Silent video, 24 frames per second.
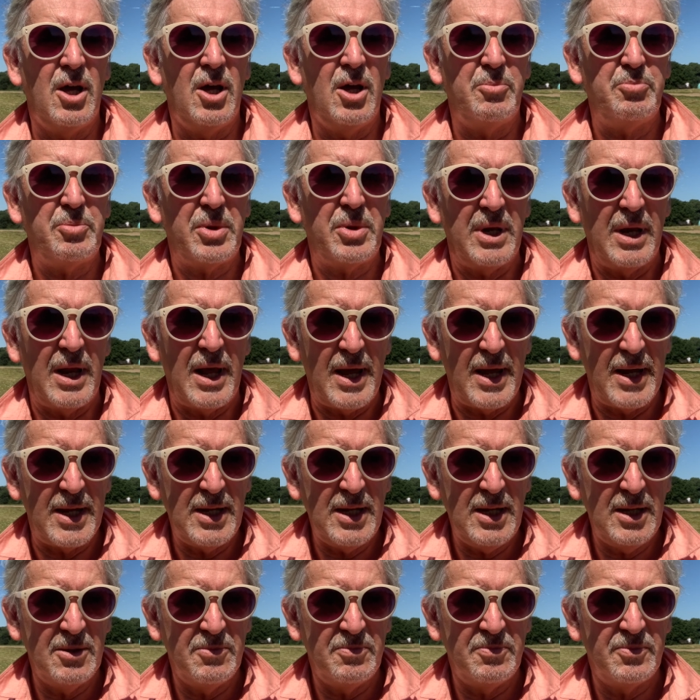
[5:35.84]
play,
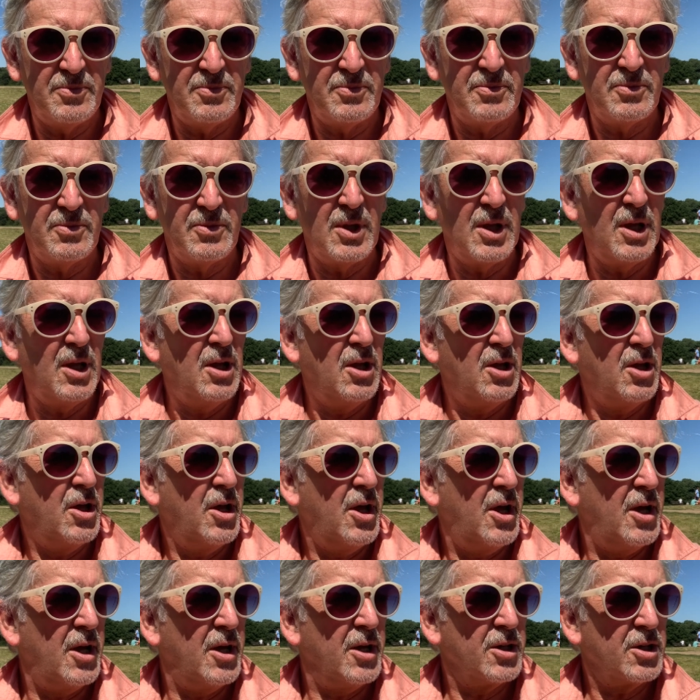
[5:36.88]

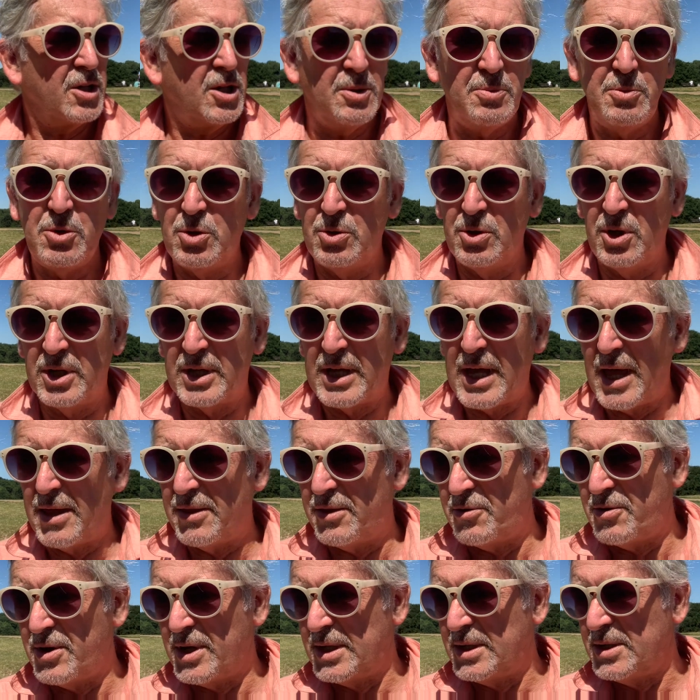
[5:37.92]
communal
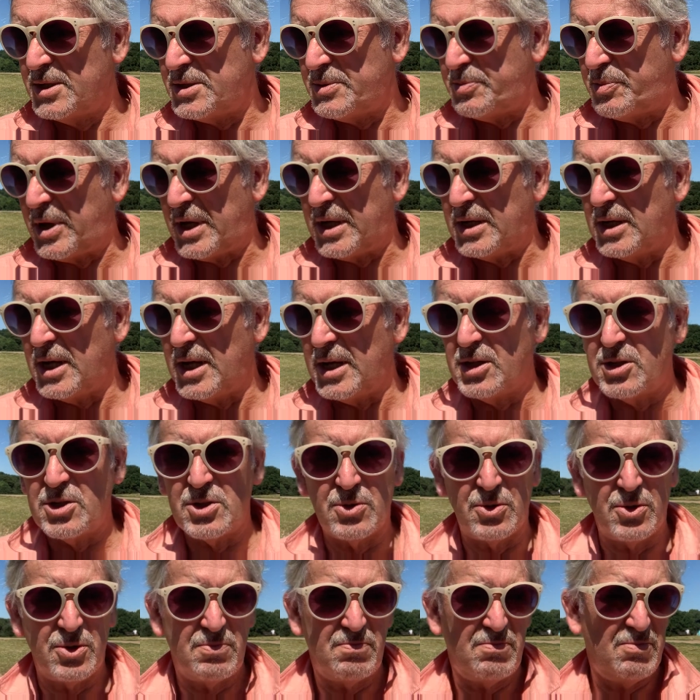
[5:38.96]
gatherings, picnics,
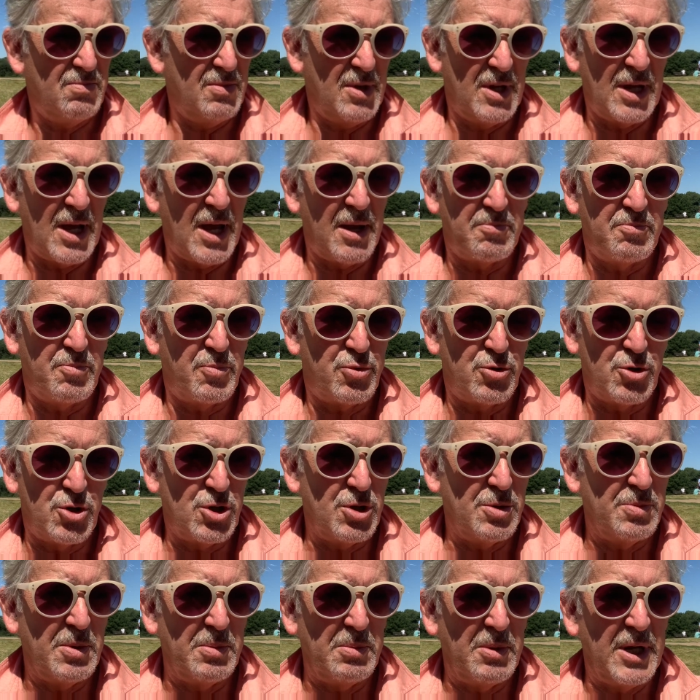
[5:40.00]
or
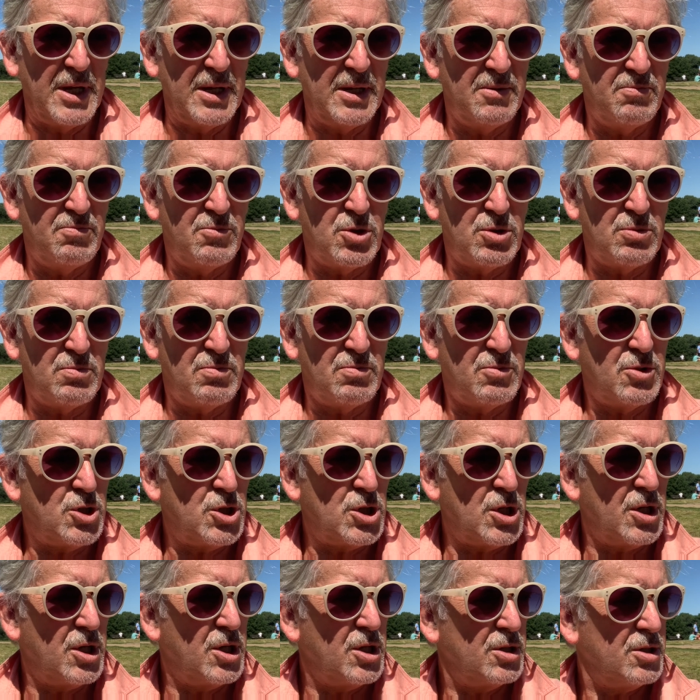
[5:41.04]
presumably
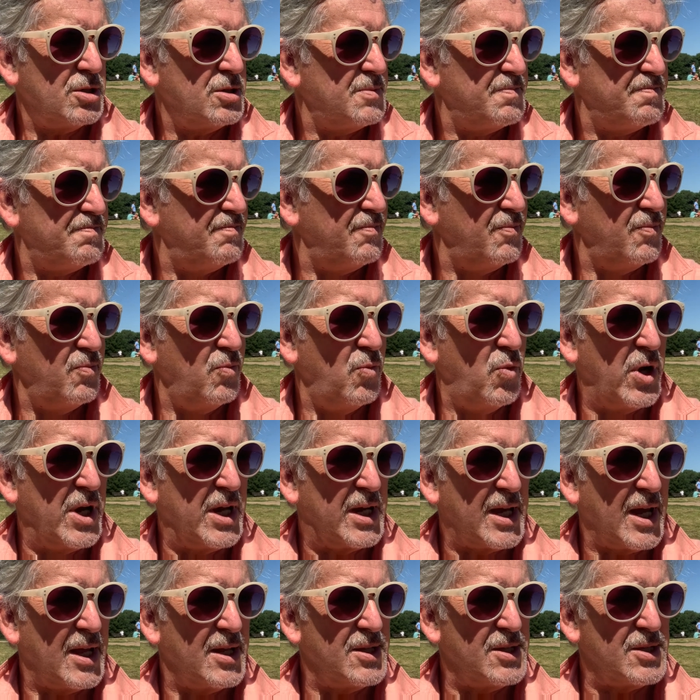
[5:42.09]
church
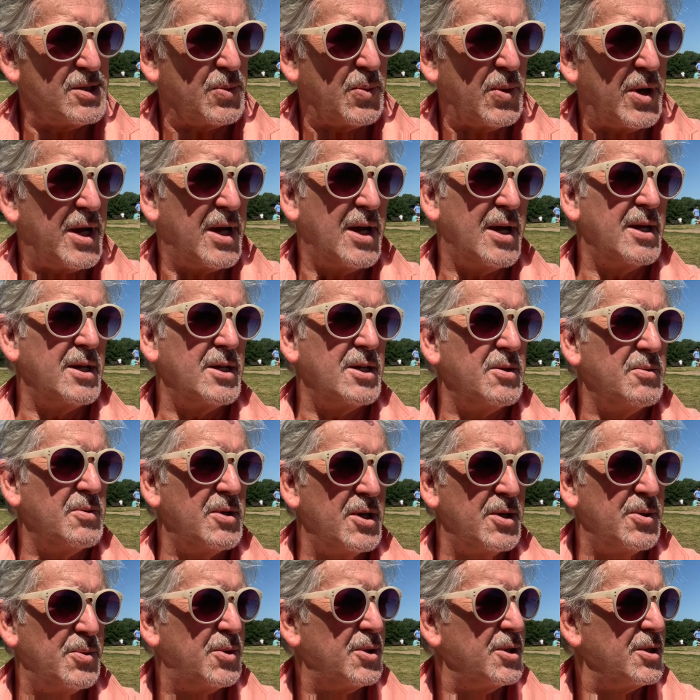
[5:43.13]
weekends away. I don't
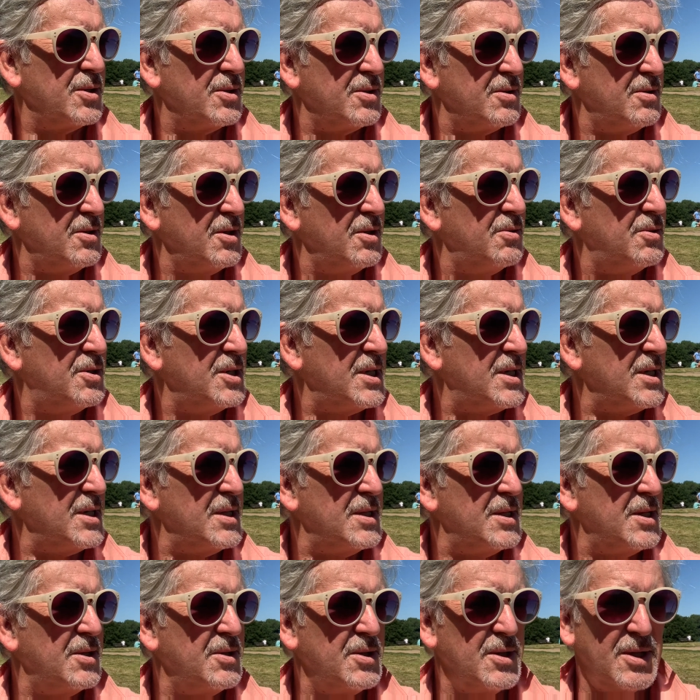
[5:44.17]
know what you did
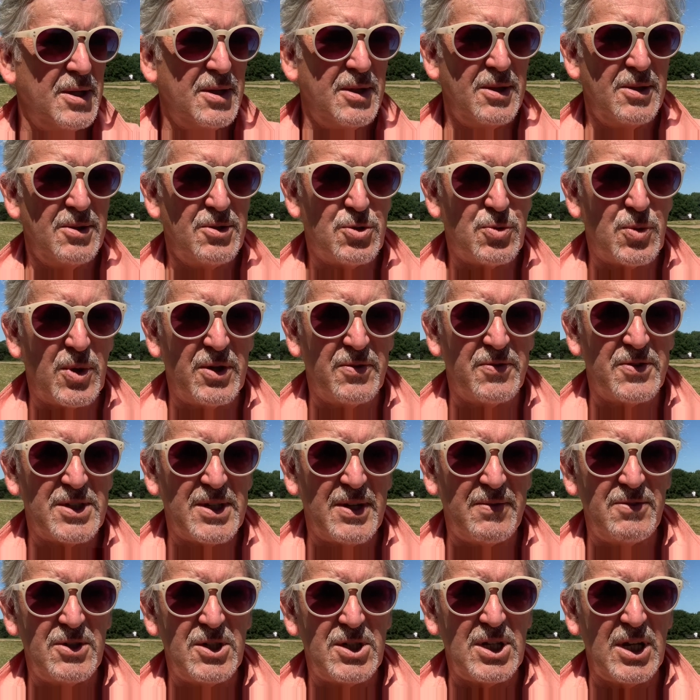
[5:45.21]
in
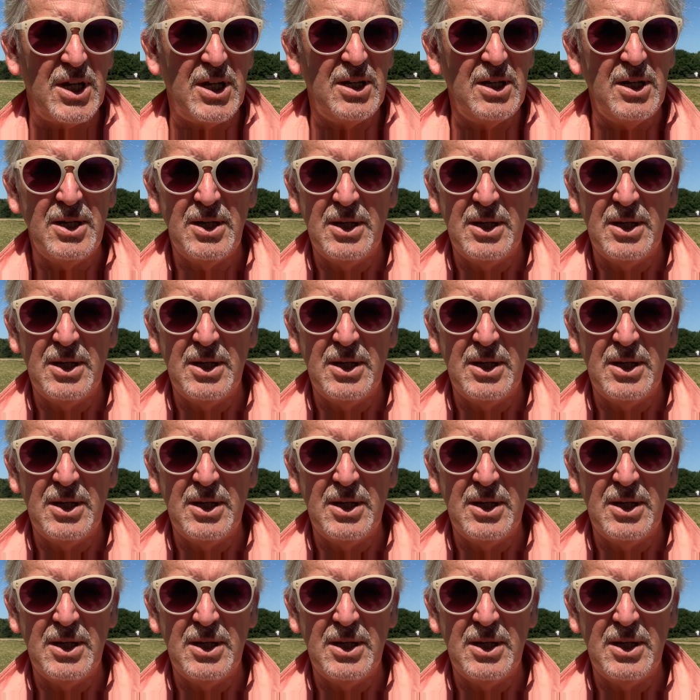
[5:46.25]
1217.